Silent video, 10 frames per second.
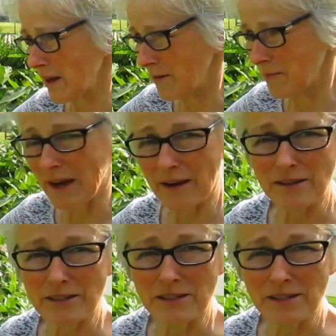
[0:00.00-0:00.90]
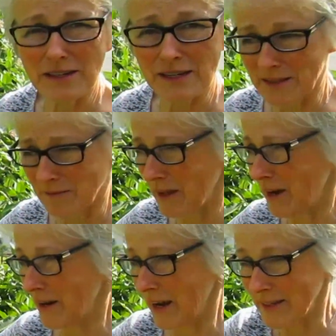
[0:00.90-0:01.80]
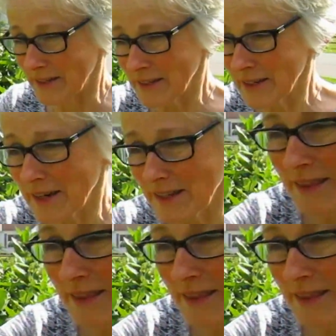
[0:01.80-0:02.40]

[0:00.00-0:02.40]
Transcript: I'm not going to cut them down. I did cut